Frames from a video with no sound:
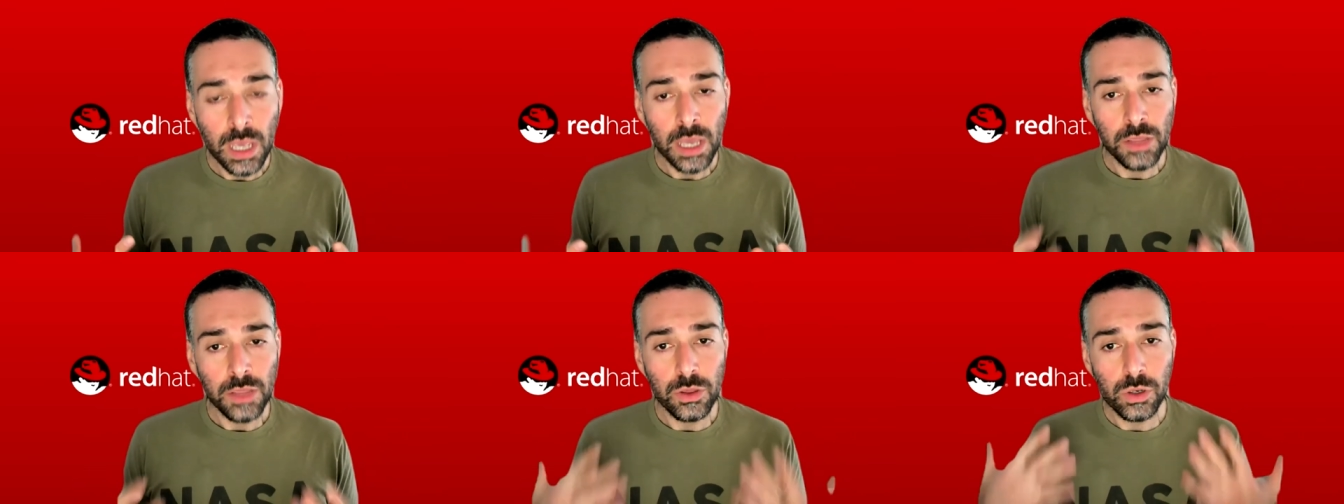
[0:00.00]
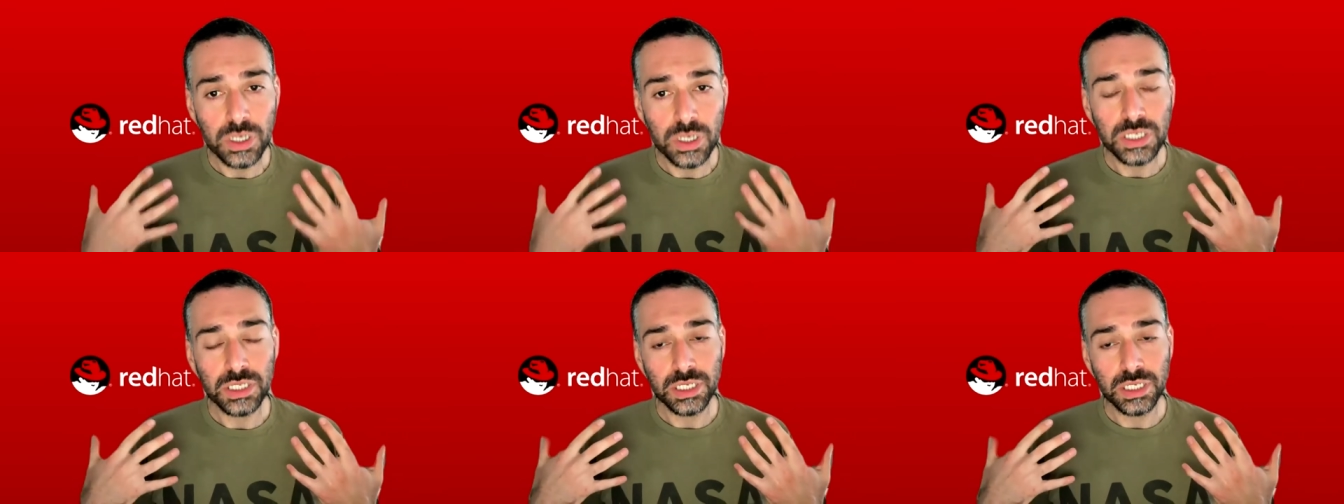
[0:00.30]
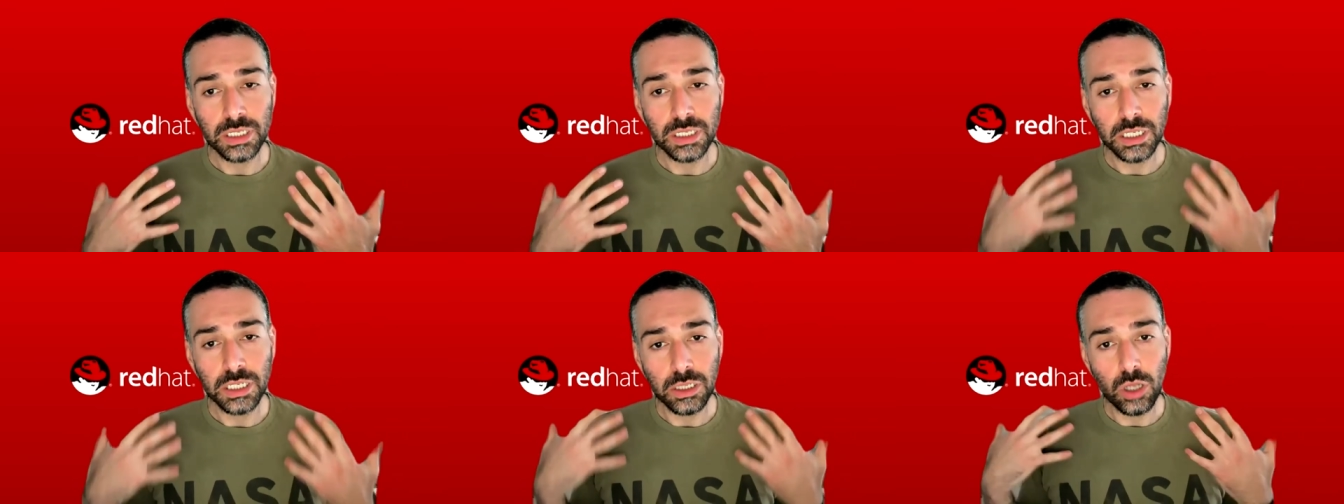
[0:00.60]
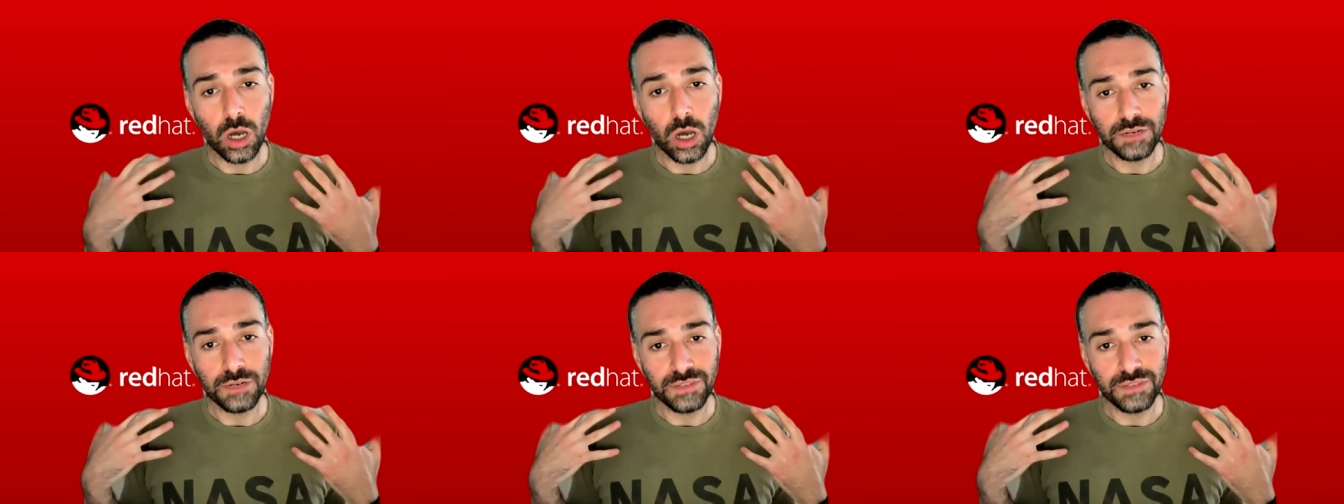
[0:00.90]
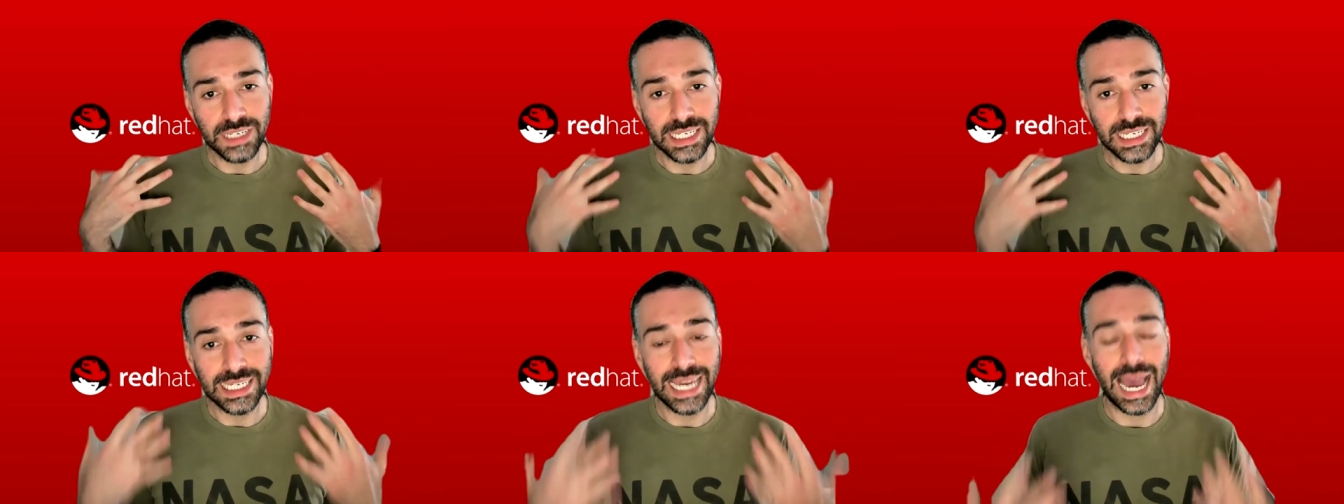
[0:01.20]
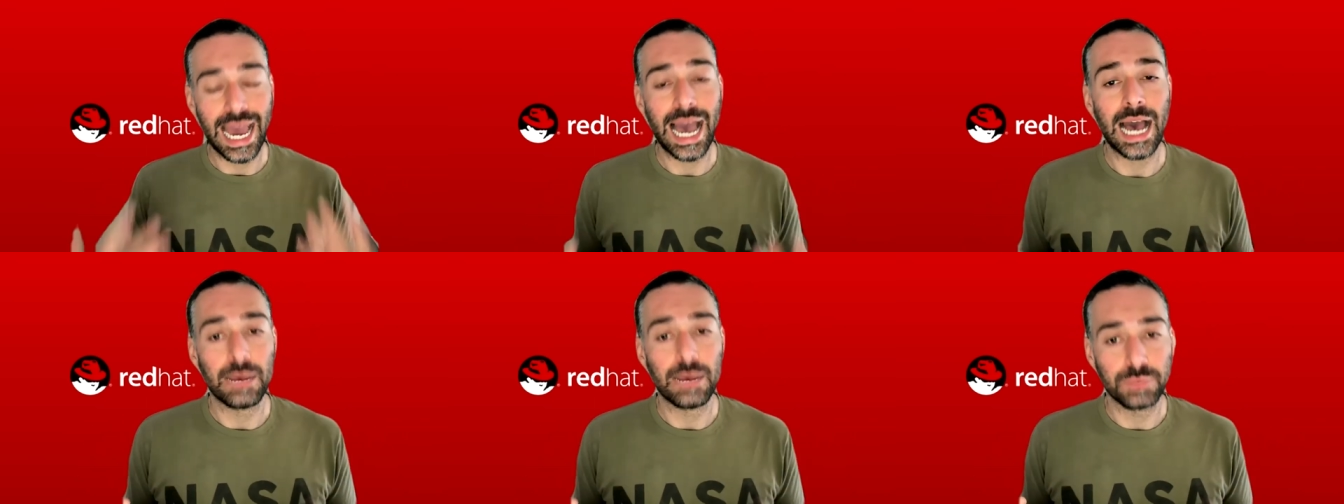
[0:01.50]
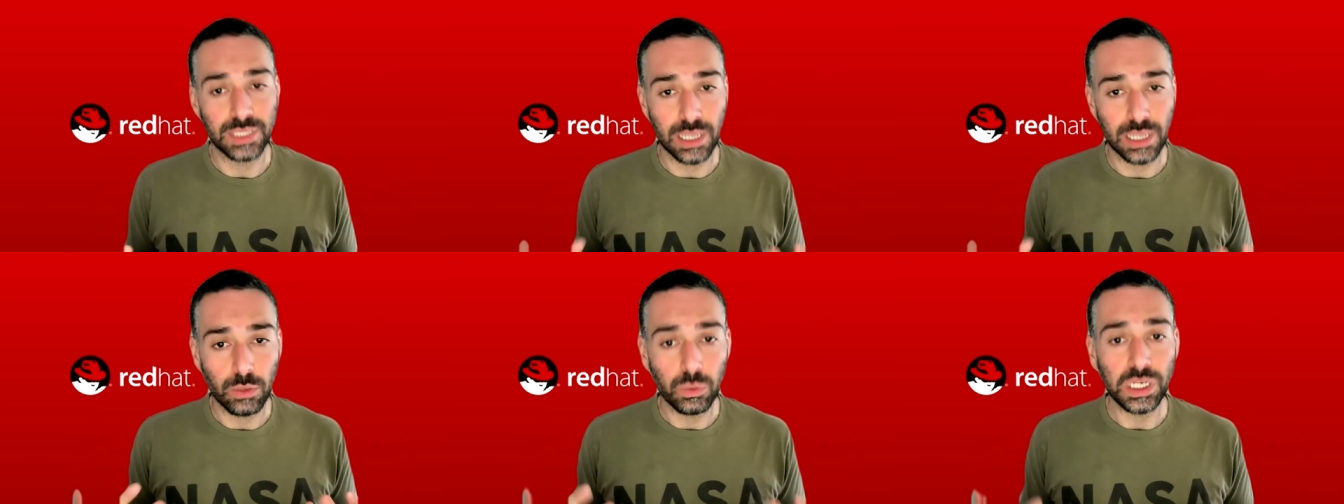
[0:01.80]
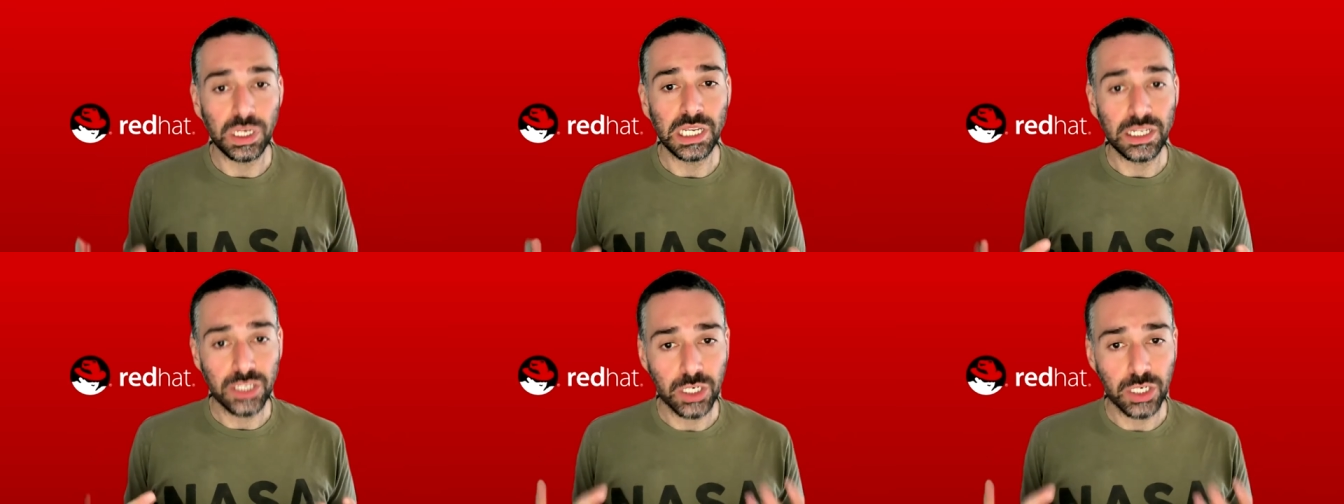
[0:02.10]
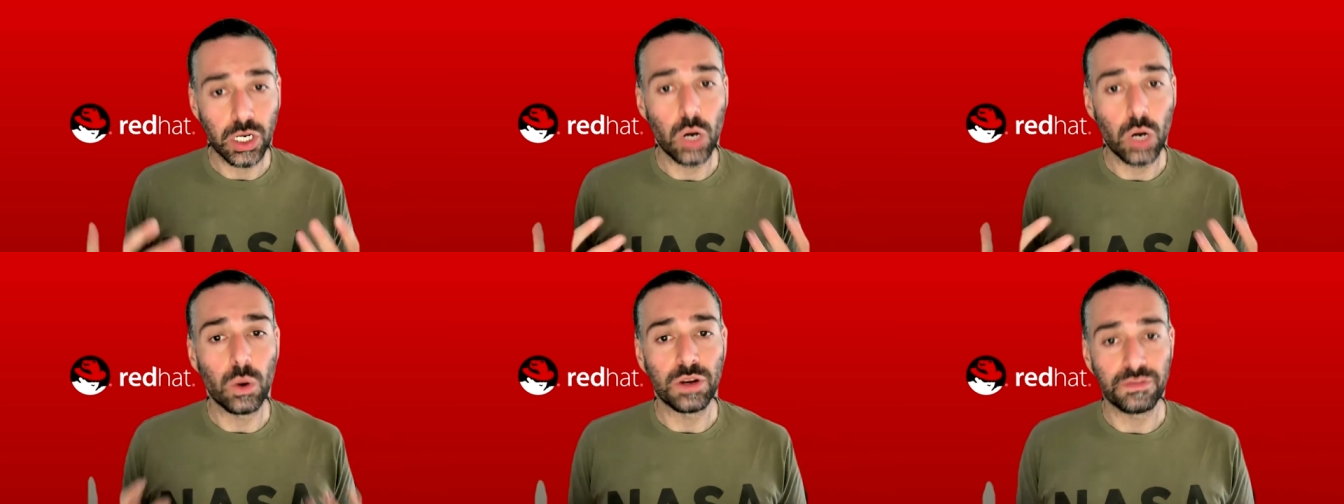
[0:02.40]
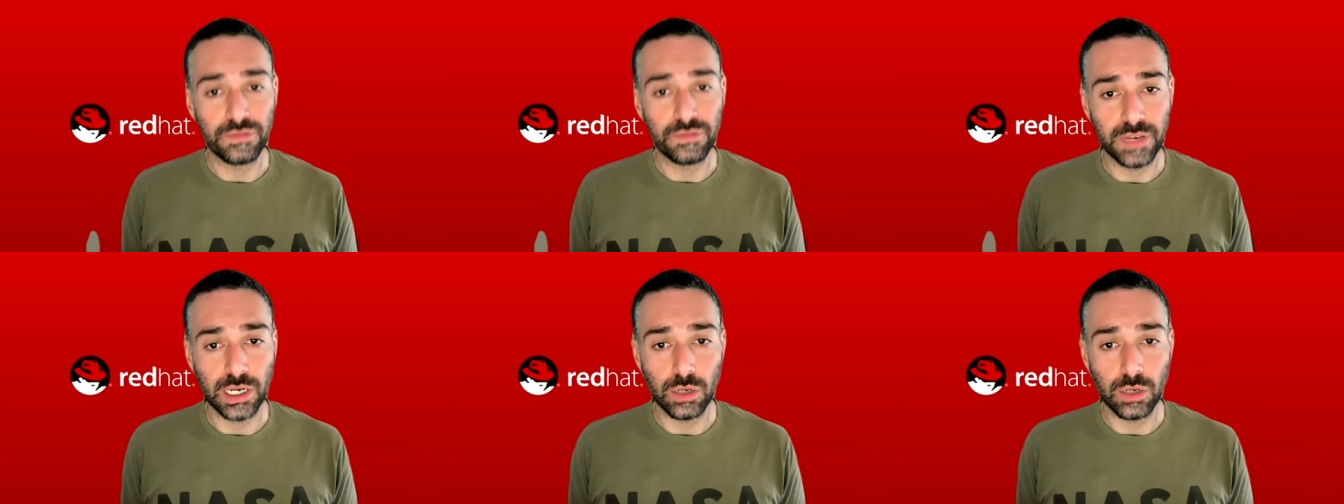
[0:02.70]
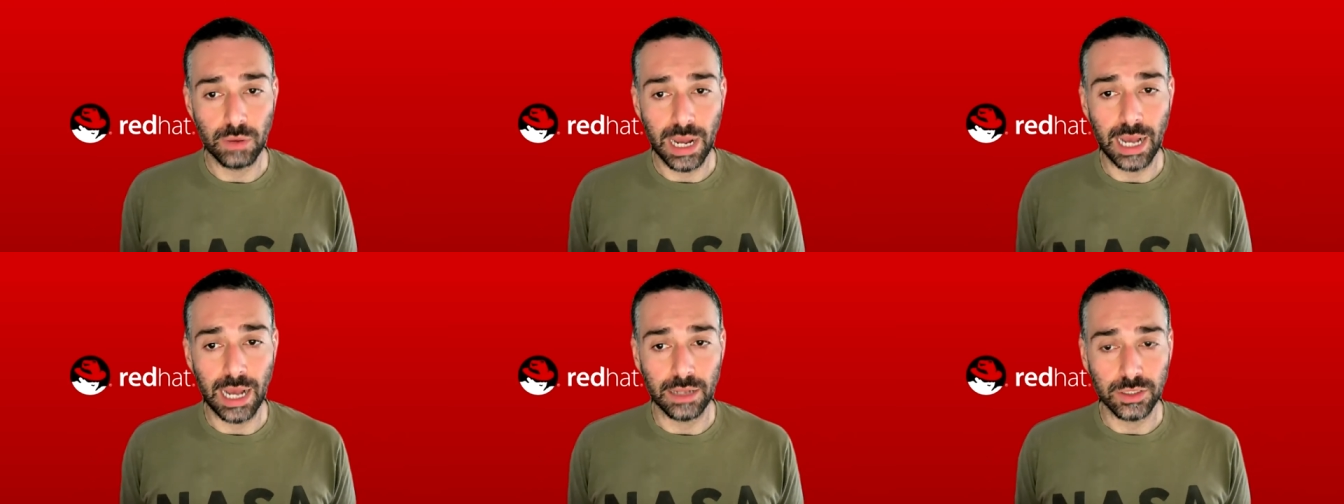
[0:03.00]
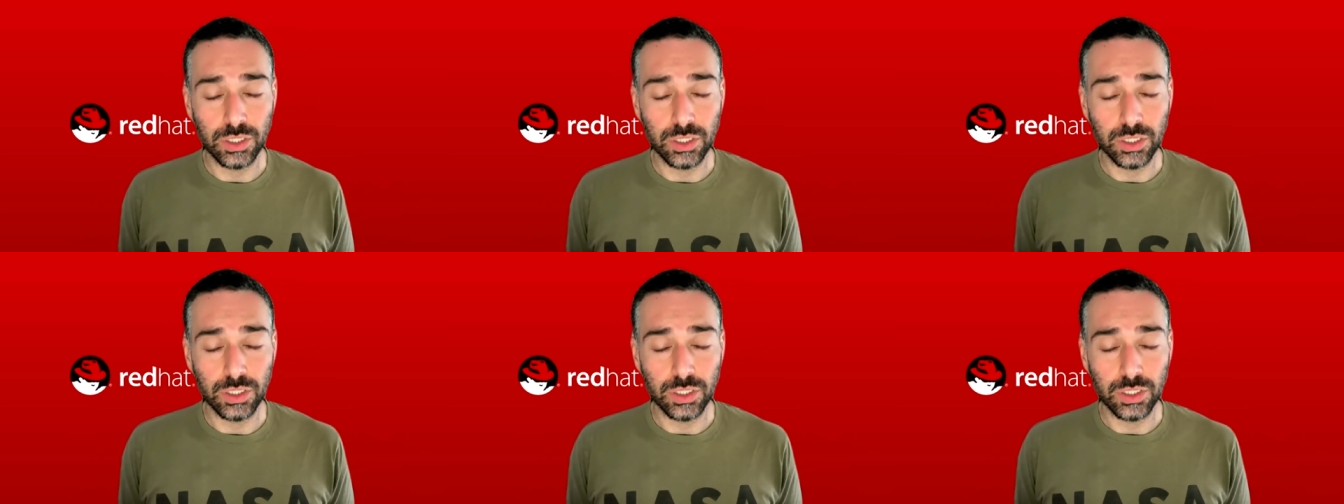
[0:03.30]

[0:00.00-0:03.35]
there is still a lot of gaps that we need to go and figure out.